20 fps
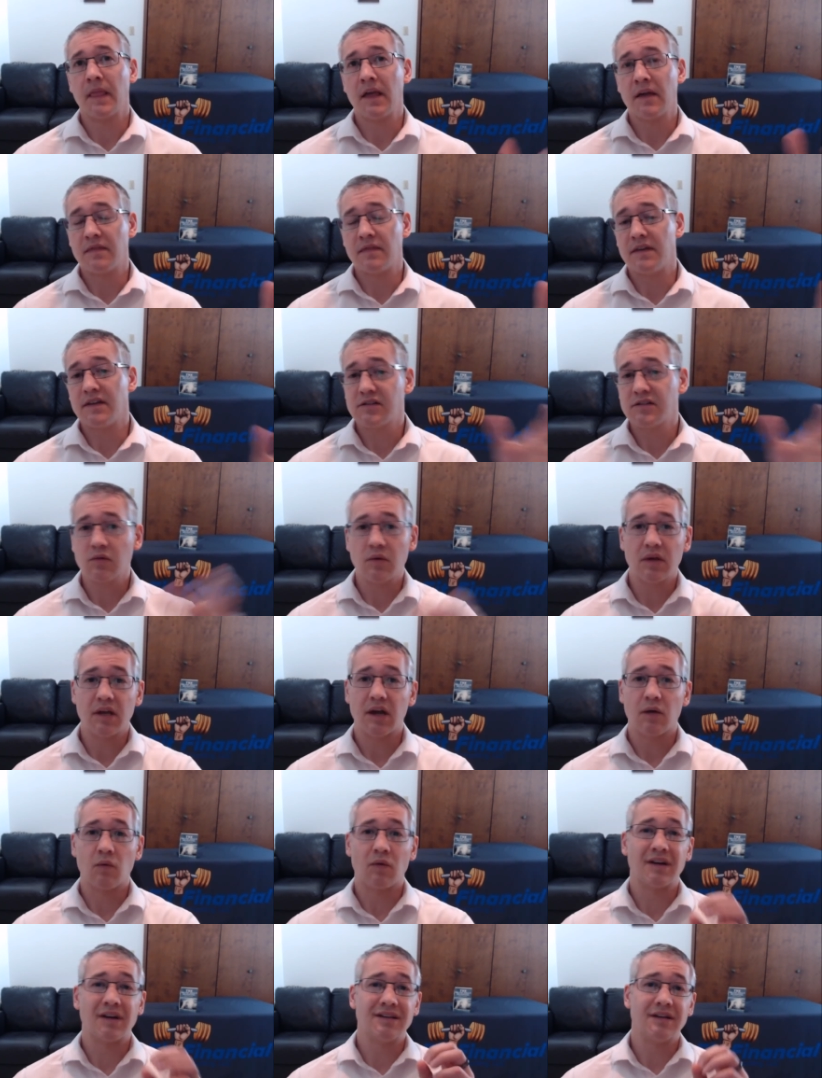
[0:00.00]
This week, I
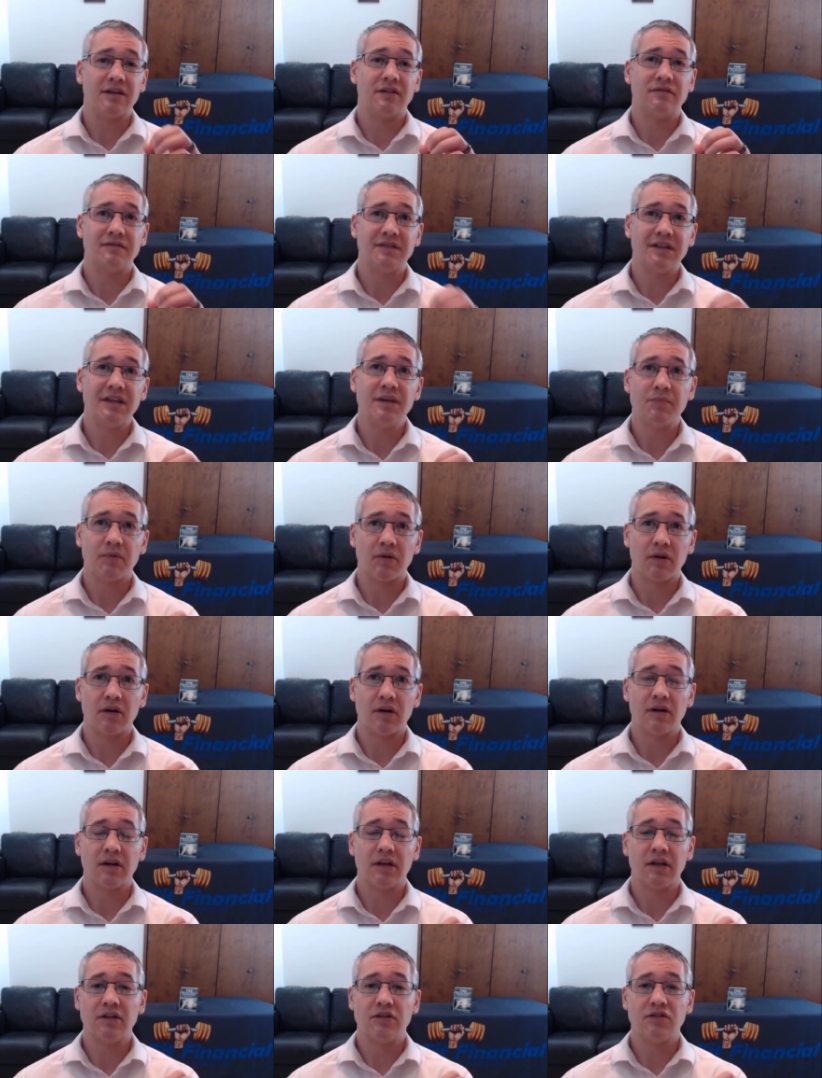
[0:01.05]
want to delve deeper
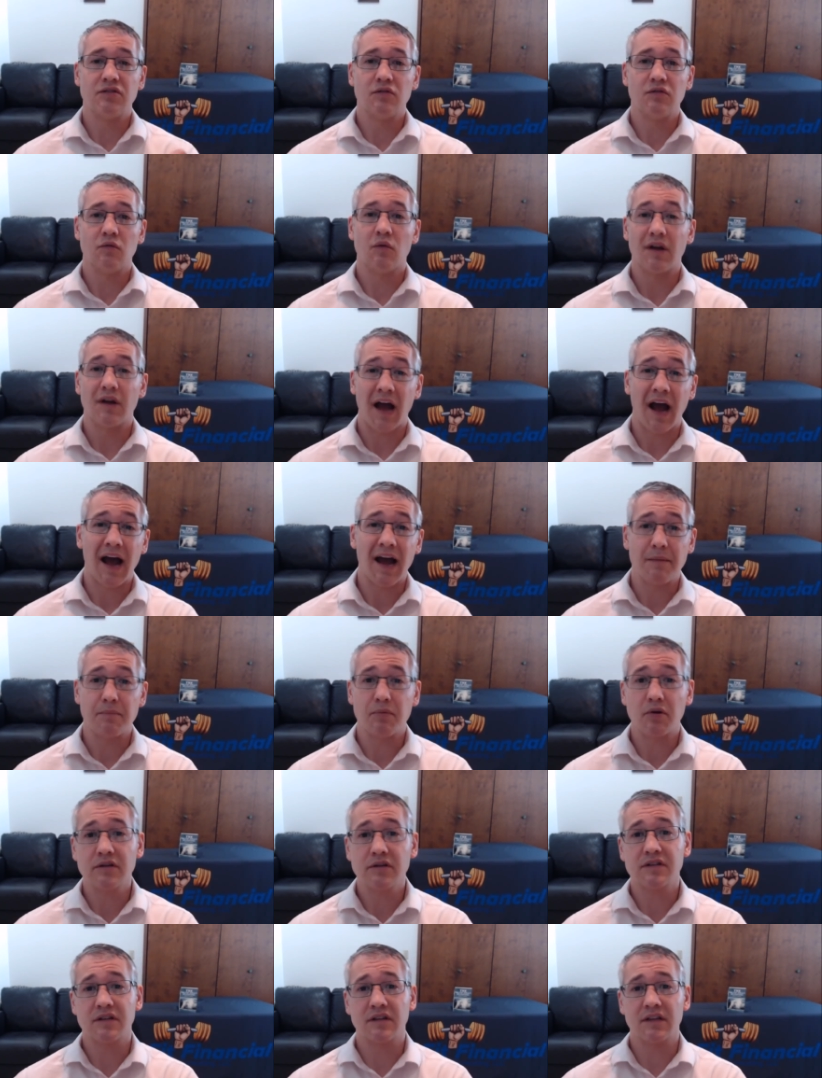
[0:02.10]
into what I
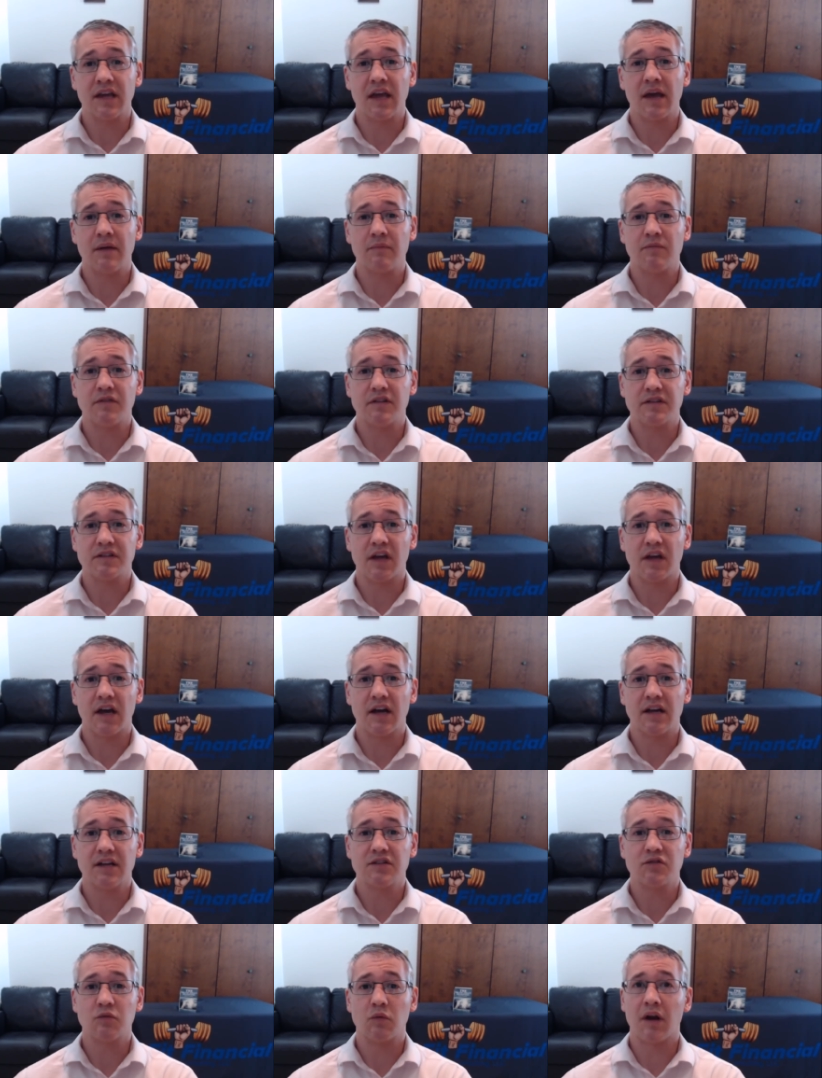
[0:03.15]
personally
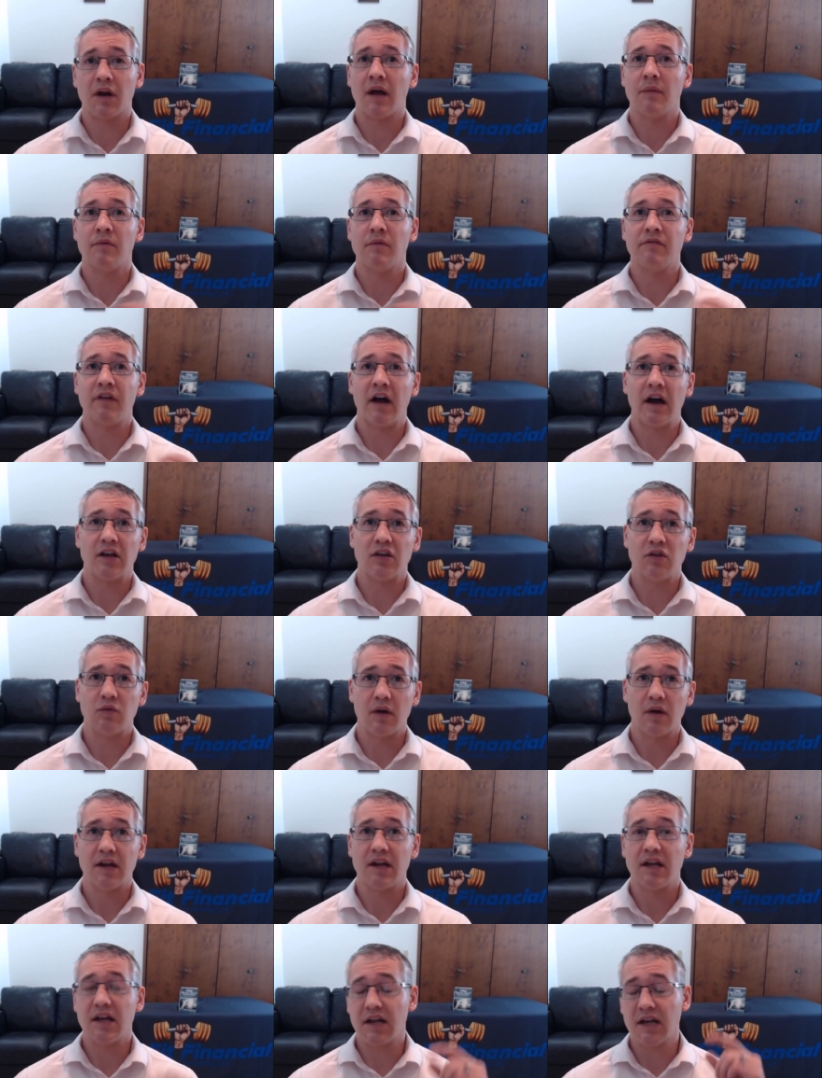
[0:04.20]
emphasize when I'm
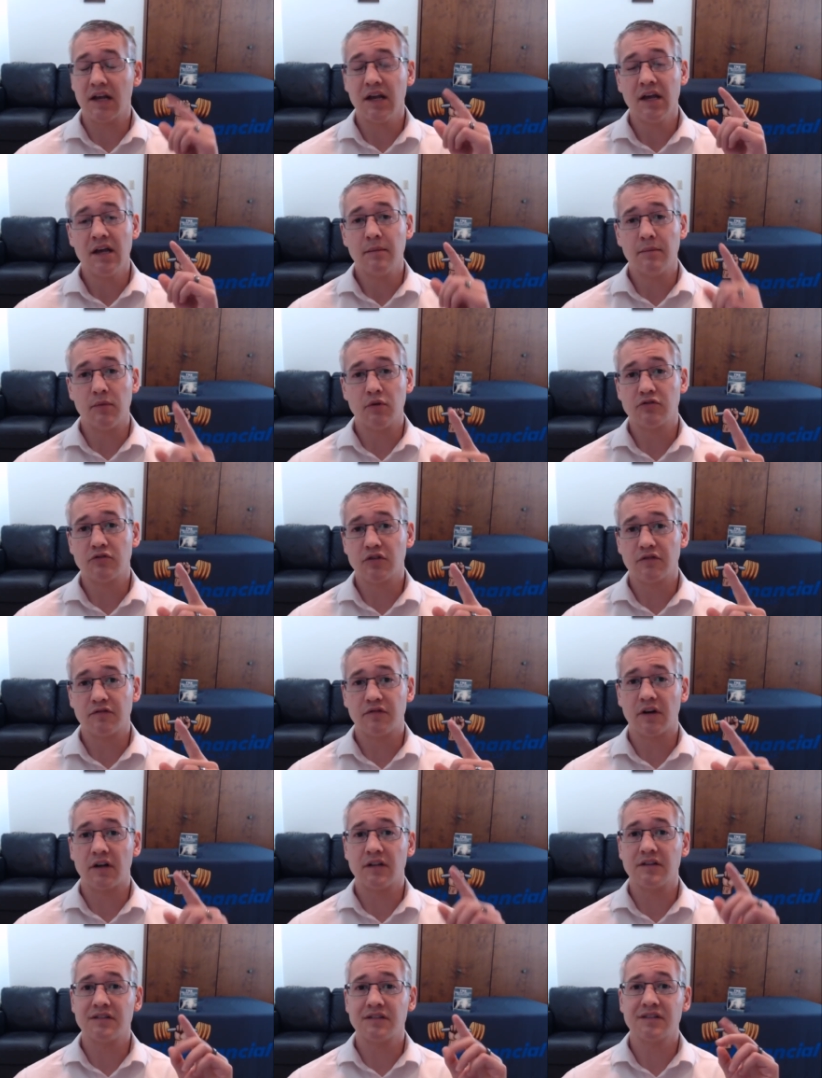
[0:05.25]
evaluating mutual
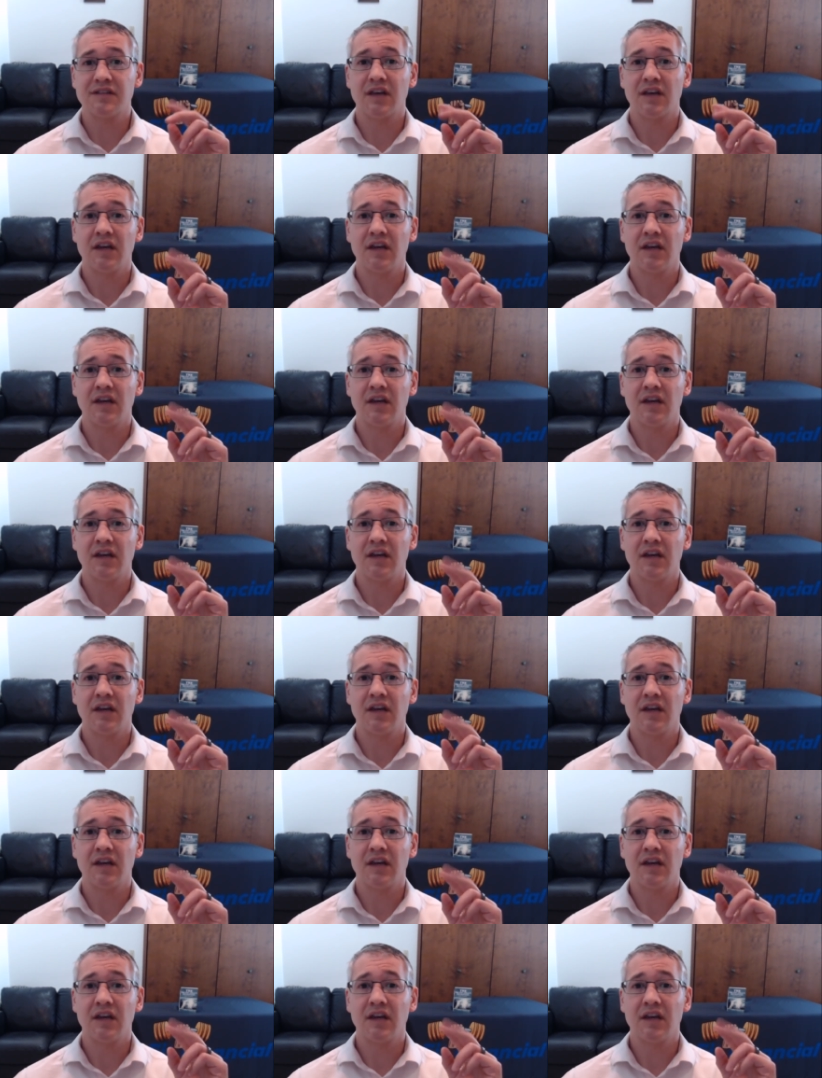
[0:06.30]
funds,